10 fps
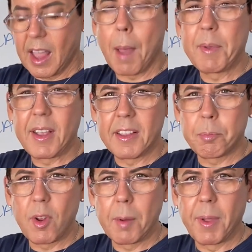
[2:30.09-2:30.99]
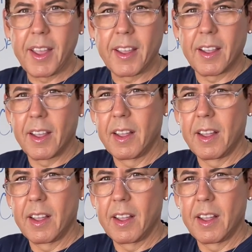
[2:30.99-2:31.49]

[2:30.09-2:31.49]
I mean, it's pretty big.